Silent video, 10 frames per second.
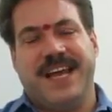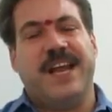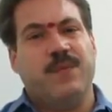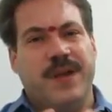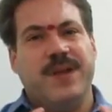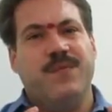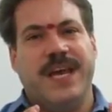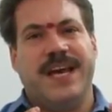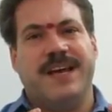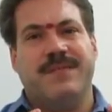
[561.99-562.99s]
And when
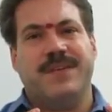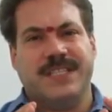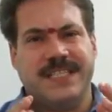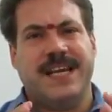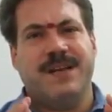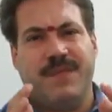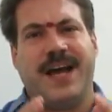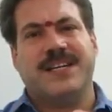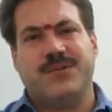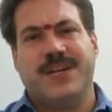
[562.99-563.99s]
we have
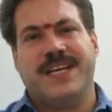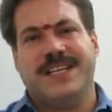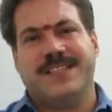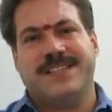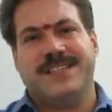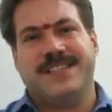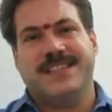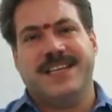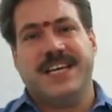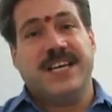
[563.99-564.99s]
self-actualized,
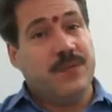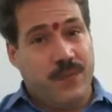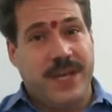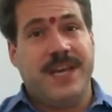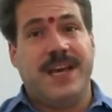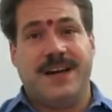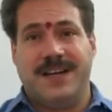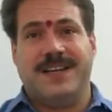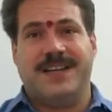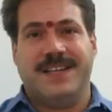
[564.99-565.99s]
we
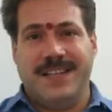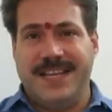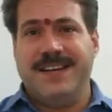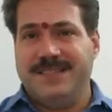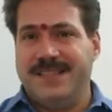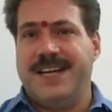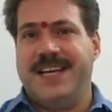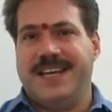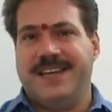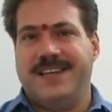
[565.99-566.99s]
are then
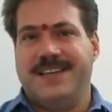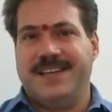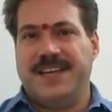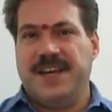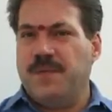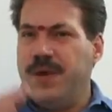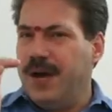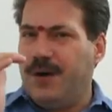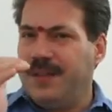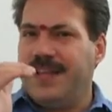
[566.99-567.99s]
ready. We
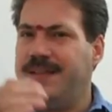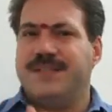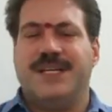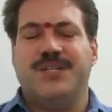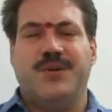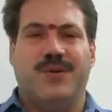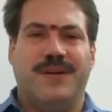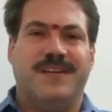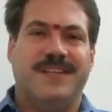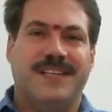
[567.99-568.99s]
are on the
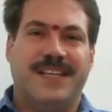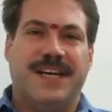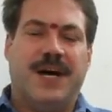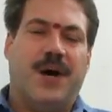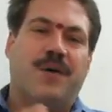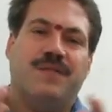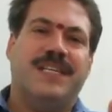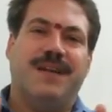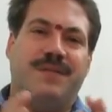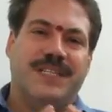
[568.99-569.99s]
threshold of
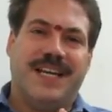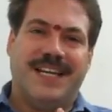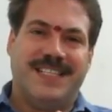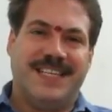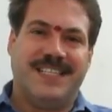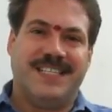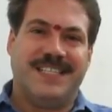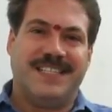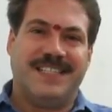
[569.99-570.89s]
self-realization.